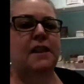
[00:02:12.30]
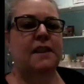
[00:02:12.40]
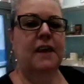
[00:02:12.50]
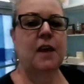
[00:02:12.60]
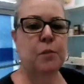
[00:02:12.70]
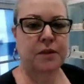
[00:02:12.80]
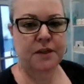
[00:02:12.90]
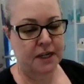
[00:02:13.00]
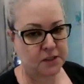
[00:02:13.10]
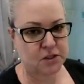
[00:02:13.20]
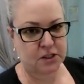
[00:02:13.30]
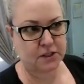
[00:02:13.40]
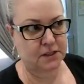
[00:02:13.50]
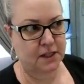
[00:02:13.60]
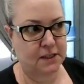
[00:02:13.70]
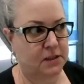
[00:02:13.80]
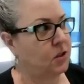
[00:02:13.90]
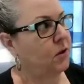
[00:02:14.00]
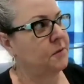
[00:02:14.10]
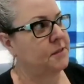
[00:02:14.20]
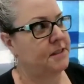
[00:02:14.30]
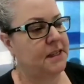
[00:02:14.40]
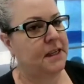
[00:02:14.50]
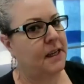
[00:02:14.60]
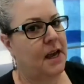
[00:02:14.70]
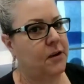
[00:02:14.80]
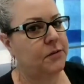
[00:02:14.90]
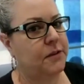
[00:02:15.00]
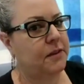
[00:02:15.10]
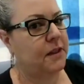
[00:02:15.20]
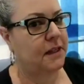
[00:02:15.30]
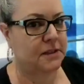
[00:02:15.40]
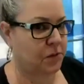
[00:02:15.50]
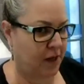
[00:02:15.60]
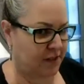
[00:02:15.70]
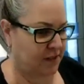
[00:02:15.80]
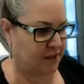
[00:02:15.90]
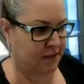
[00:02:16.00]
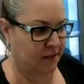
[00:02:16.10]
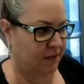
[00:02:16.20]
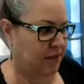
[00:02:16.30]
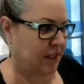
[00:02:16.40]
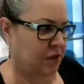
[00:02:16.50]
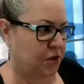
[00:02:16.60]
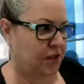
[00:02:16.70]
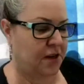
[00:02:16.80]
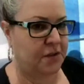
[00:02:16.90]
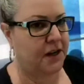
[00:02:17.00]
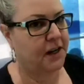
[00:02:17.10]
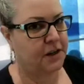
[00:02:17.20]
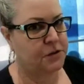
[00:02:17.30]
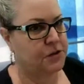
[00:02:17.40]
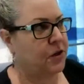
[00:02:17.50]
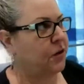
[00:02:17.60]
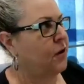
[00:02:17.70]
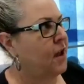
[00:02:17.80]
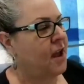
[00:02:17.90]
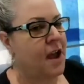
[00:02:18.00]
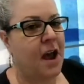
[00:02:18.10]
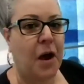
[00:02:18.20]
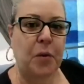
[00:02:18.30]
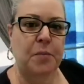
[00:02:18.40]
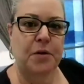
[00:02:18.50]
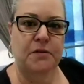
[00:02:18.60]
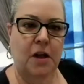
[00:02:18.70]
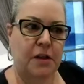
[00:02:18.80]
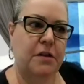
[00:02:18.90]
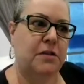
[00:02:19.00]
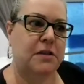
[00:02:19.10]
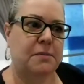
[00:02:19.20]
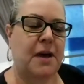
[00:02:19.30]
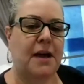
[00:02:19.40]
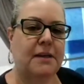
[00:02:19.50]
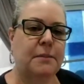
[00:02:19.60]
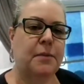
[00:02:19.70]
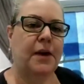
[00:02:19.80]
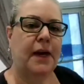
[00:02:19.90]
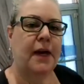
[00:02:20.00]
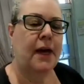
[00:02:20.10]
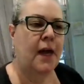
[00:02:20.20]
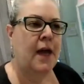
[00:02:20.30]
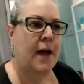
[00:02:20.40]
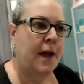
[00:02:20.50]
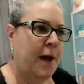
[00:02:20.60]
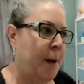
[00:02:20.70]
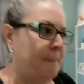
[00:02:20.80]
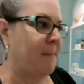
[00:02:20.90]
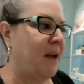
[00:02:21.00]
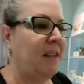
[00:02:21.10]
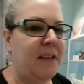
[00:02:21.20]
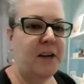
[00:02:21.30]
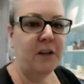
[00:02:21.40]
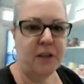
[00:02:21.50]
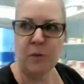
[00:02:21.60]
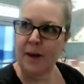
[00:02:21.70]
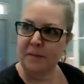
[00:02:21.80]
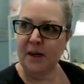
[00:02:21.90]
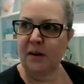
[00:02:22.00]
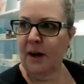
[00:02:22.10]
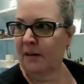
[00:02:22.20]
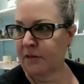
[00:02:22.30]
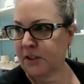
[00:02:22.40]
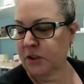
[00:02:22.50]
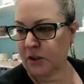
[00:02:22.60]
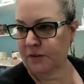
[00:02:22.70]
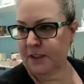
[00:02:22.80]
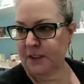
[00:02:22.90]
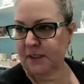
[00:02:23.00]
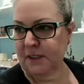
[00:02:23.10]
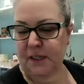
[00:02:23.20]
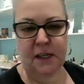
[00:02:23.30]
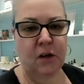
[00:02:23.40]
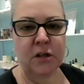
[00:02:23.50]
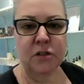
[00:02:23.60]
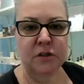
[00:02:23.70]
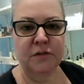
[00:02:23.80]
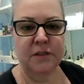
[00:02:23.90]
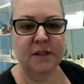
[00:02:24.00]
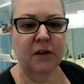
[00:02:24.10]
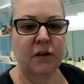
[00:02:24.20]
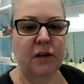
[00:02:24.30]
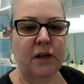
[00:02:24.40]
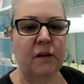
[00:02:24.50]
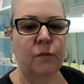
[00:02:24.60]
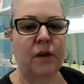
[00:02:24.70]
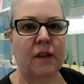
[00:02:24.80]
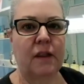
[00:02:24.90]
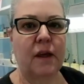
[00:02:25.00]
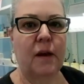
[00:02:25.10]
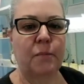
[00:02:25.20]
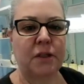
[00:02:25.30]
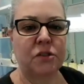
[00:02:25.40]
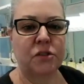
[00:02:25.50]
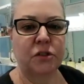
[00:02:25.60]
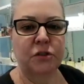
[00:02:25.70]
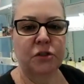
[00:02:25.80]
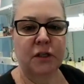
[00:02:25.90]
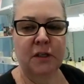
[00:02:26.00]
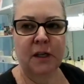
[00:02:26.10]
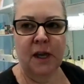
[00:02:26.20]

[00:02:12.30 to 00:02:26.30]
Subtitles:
they come with testers, and so I was thinking I don't think it's wise to leave testers out right now, so I removed all of those and packed them away. I literally wiped down every surface, any hard surface I could, with bleach solution,